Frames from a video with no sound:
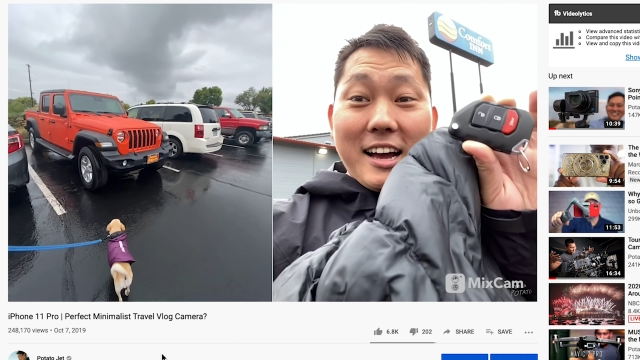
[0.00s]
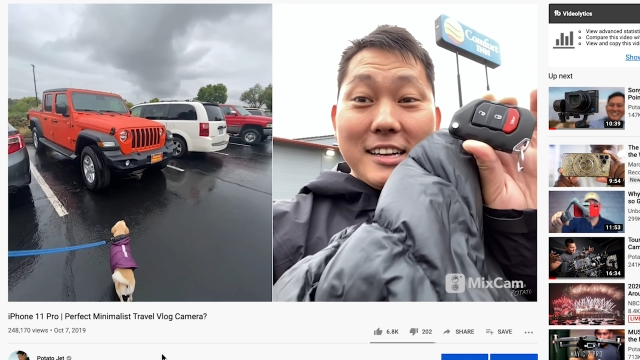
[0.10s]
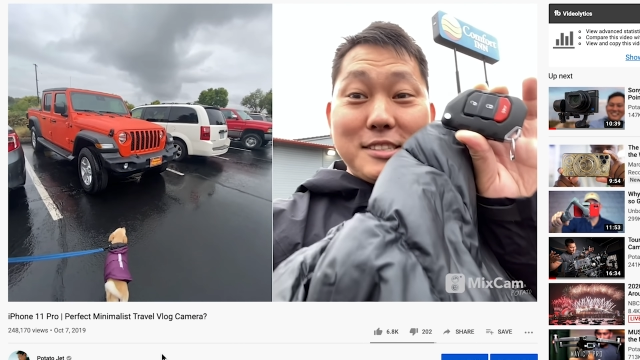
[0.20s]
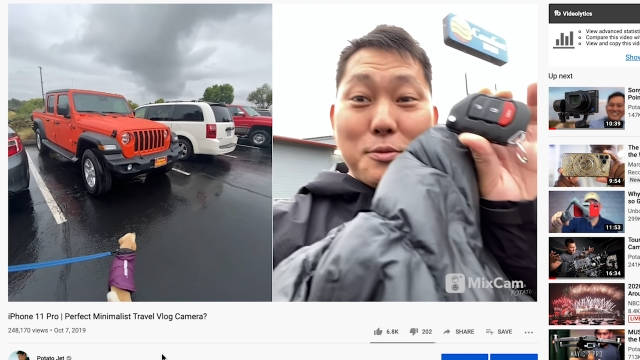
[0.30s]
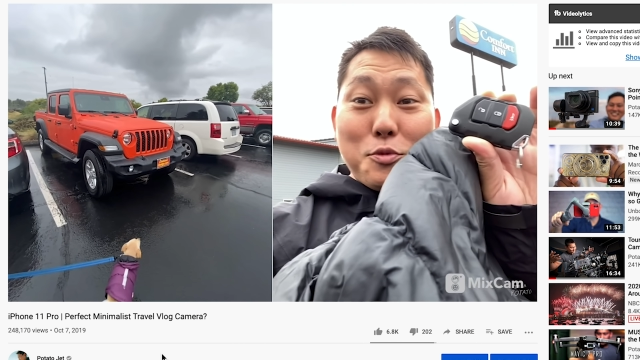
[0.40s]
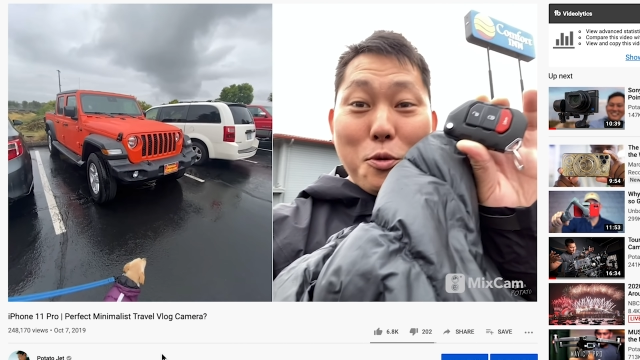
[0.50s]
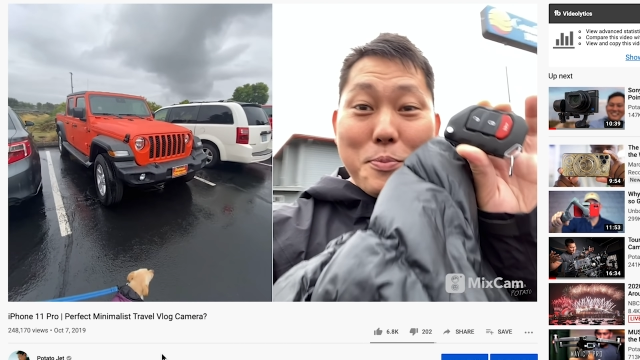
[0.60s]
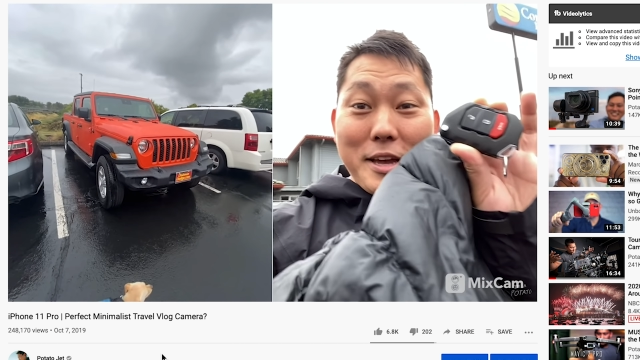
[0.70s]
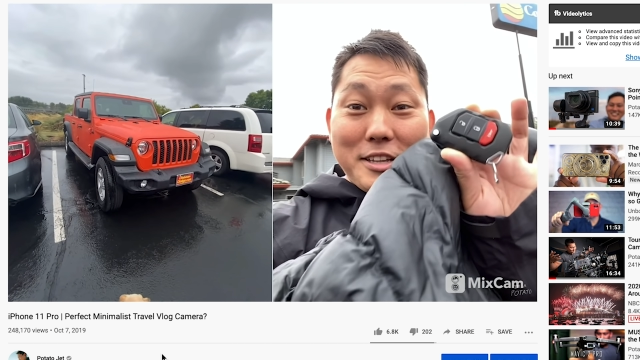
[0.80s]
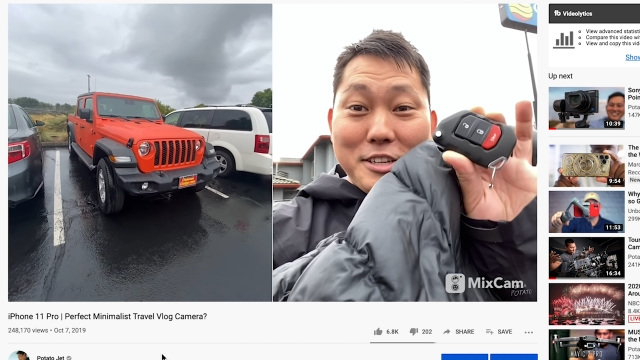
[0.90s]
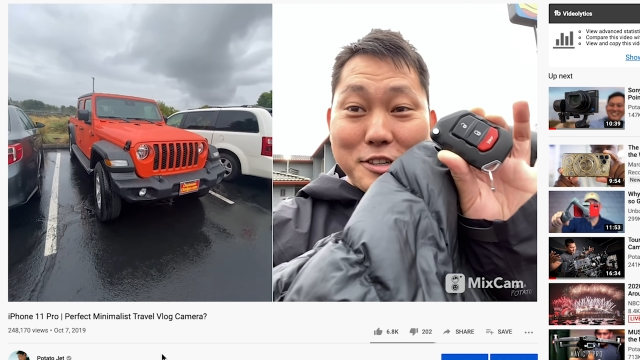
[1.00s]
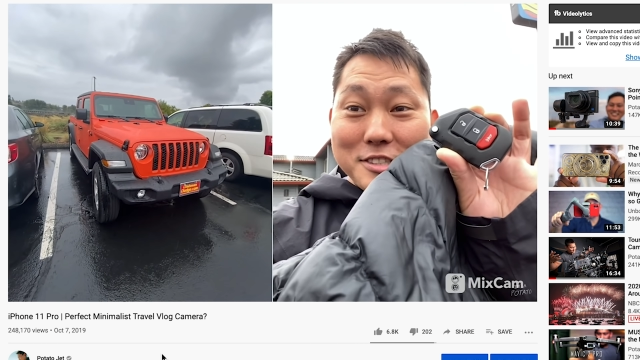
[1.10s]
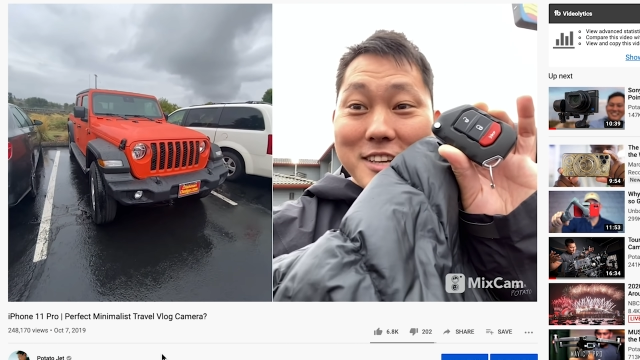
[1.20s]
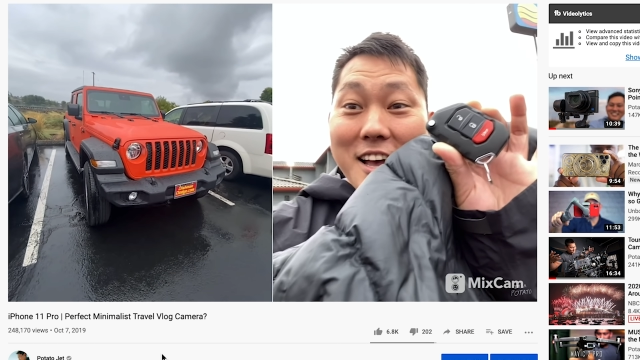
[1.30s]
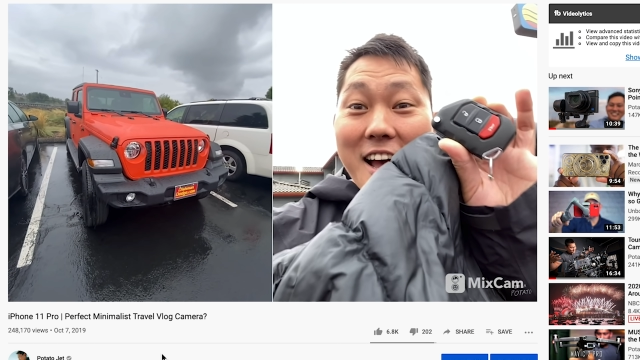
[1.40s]
Now we're into
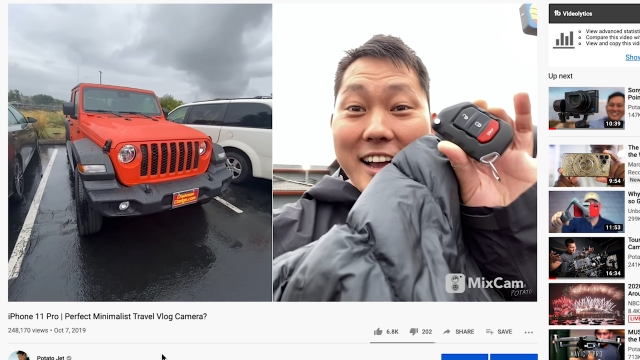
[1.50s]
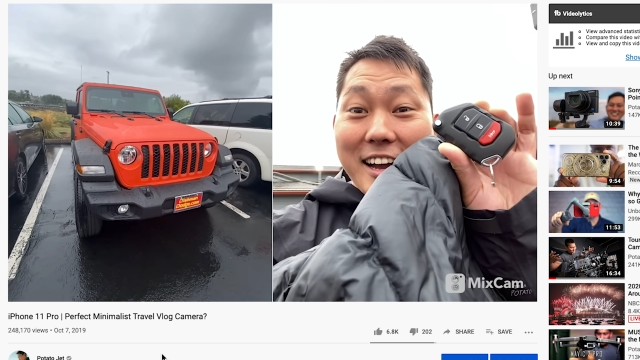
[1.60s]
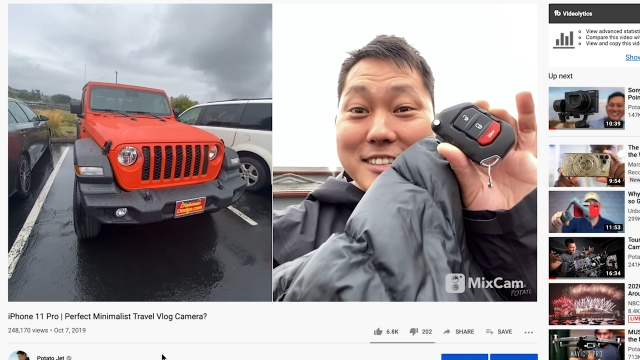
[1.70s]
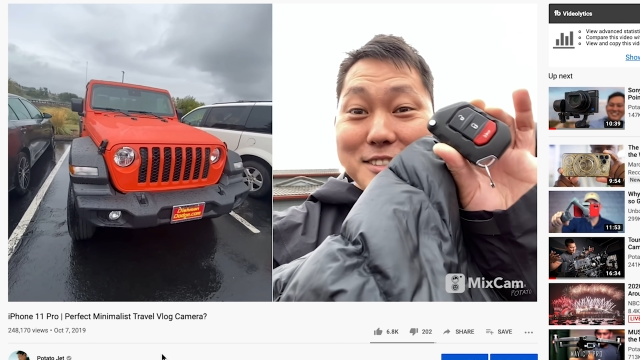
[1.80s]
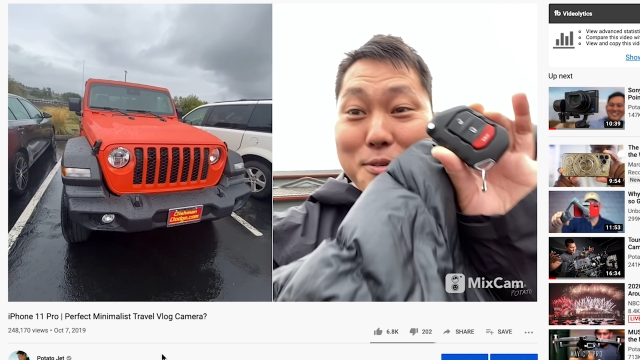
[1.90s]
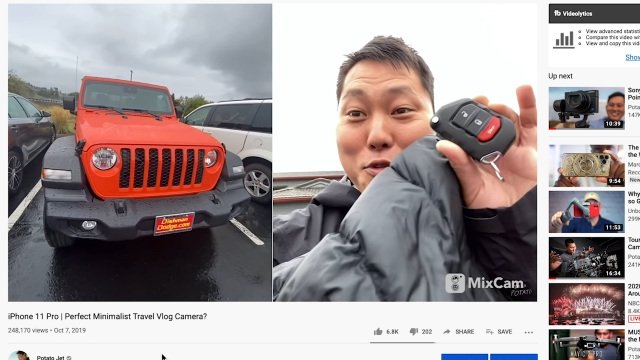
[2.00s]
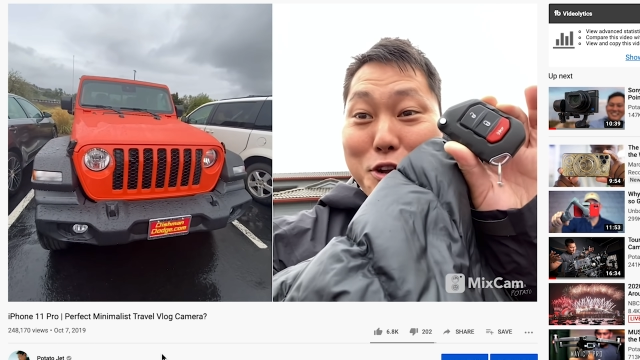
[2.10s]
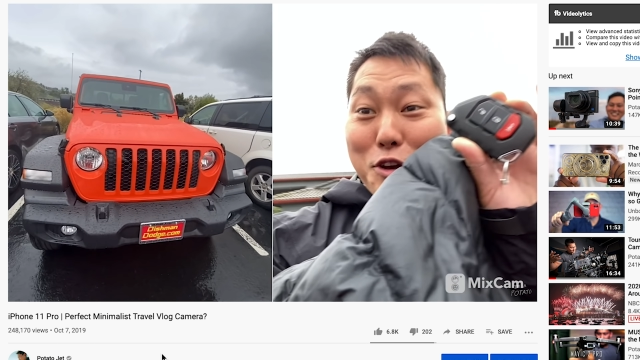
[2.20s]
October. I got my new